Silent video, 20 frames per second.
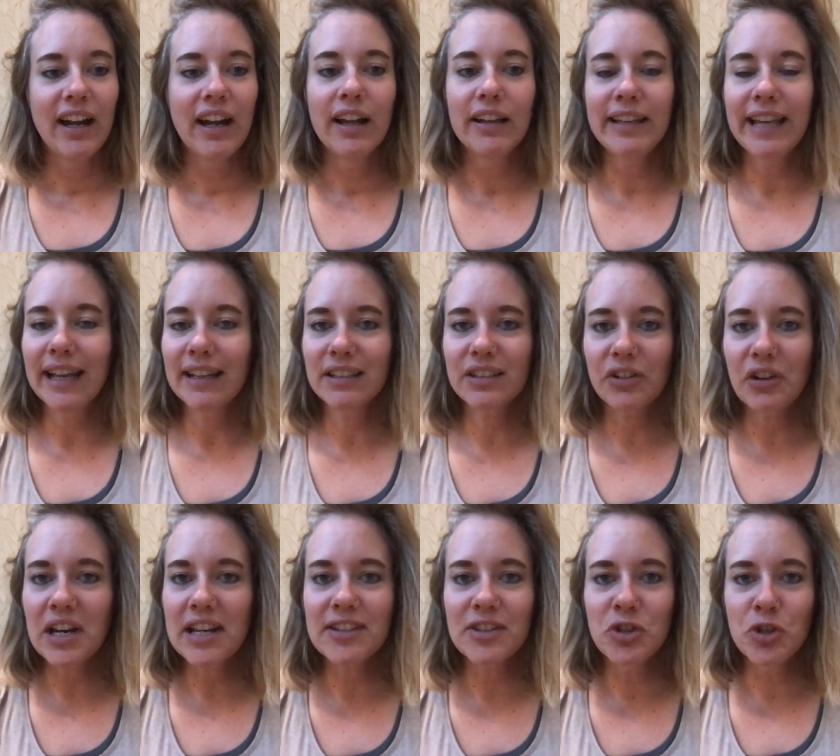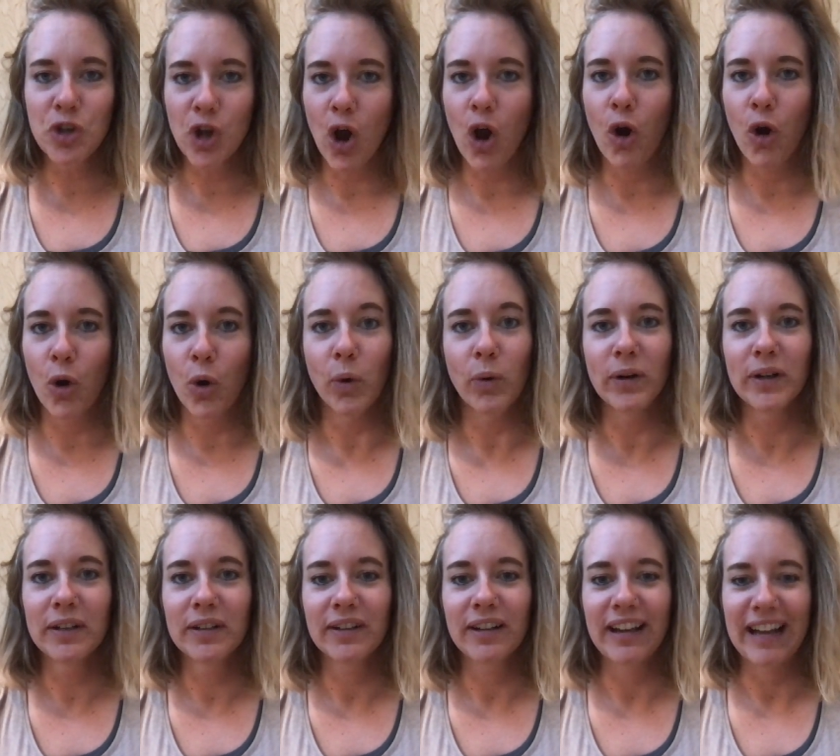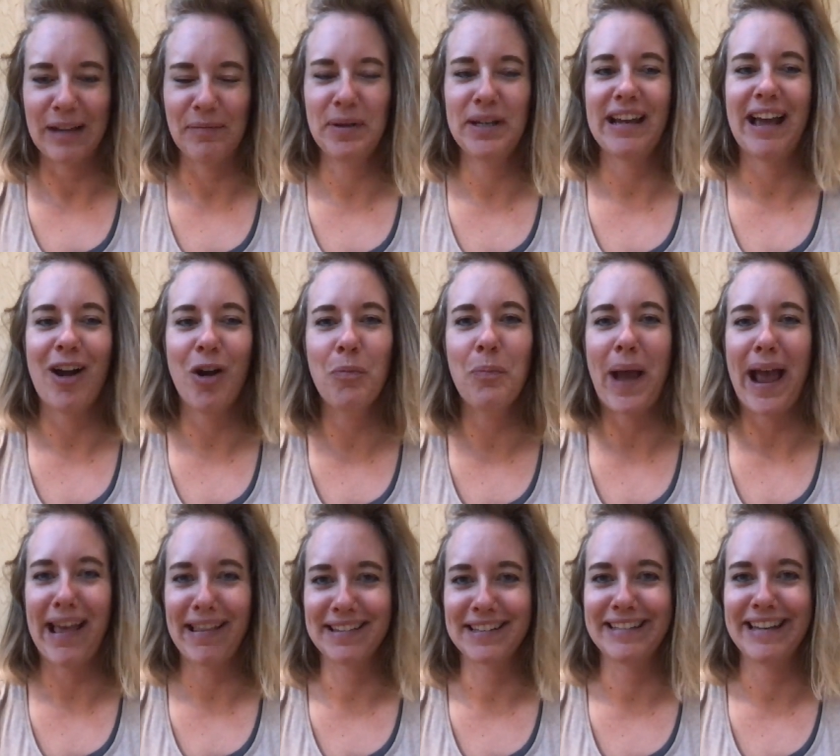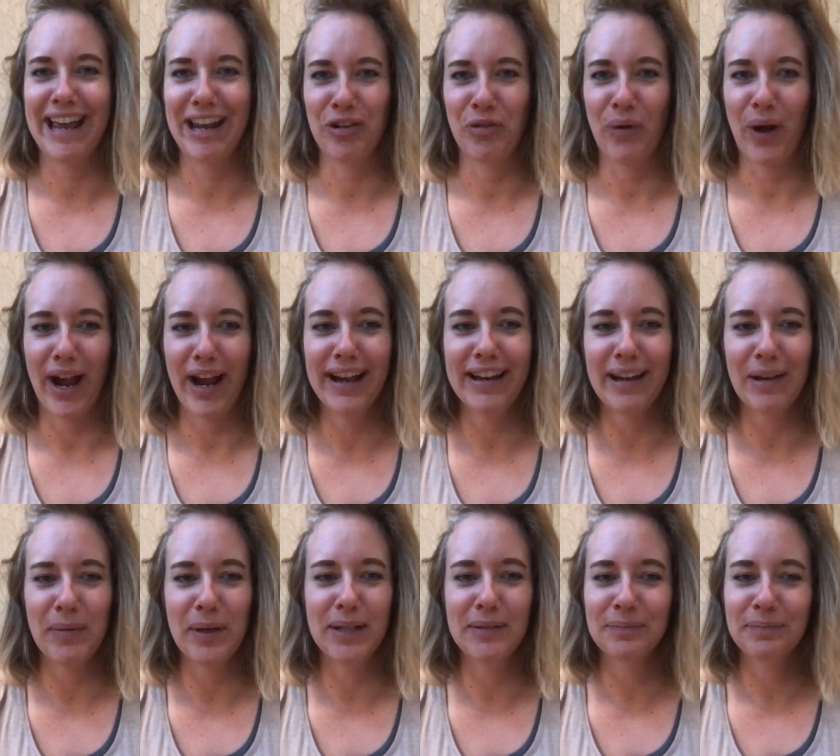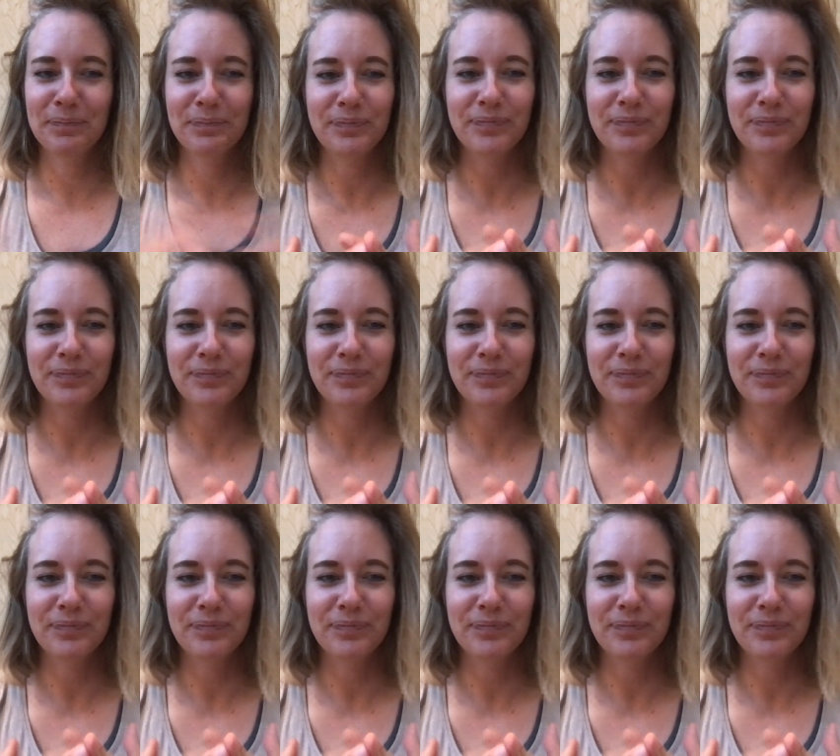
The answer is no. I mean, how bad is that, right? I mean,